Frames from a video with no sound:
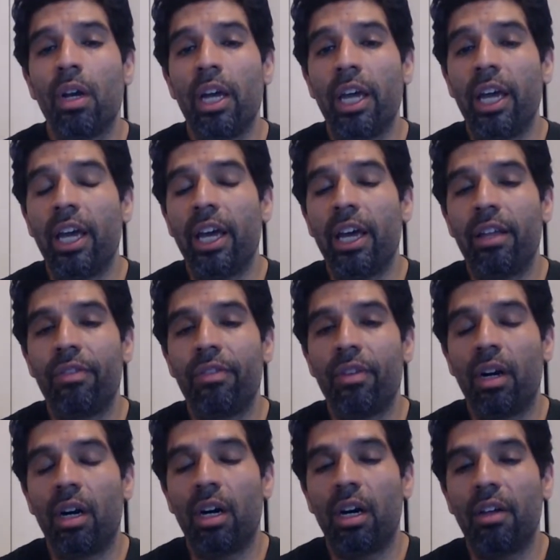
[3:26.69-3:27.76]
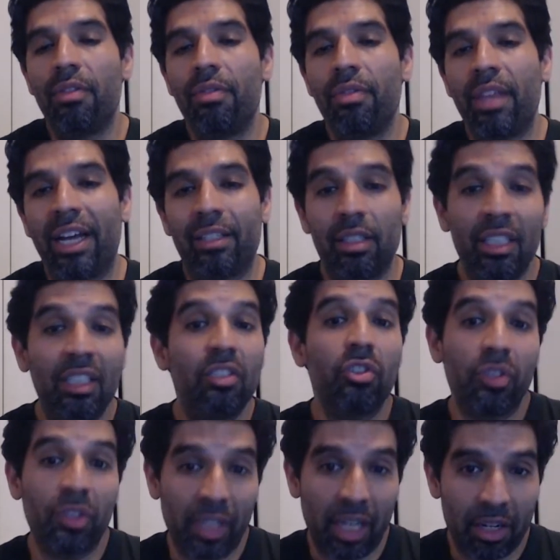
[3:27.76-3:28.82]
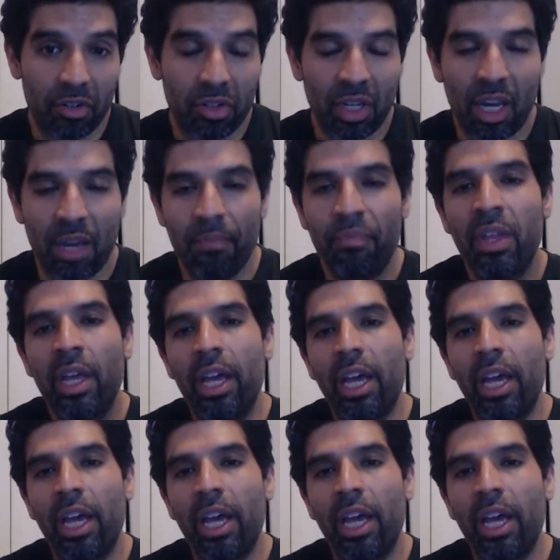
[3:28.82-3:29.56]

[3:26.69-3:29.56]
and that's Eastern Standard Time.